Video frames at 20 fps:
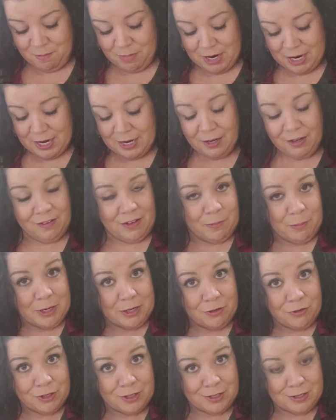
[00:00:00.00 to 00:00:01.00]
But as I
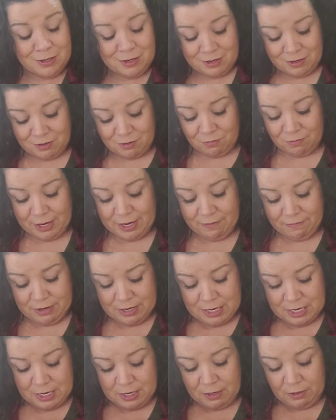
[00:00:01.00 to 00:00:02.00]
mentioned,
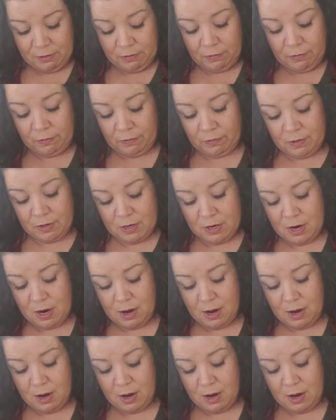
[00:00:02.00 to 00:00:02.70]
Raven is